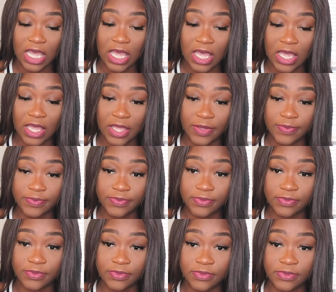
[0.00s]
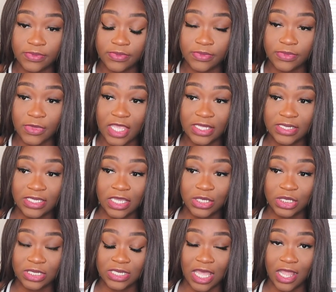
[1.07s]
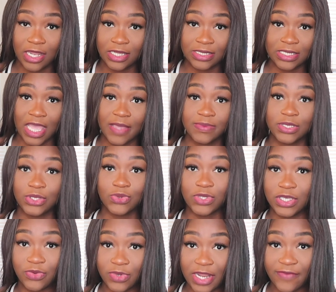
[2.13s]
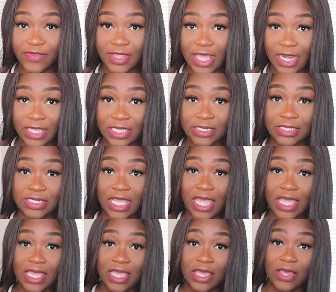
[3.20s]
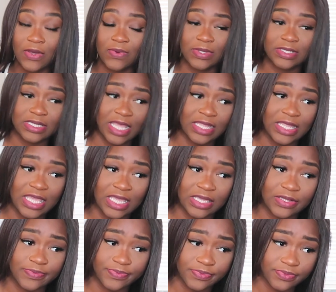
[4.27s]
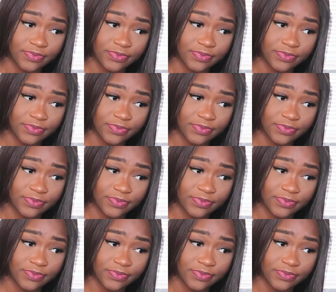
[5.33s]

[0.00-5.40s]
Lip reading: $1,800 times 3, whatever that is, that was, I think,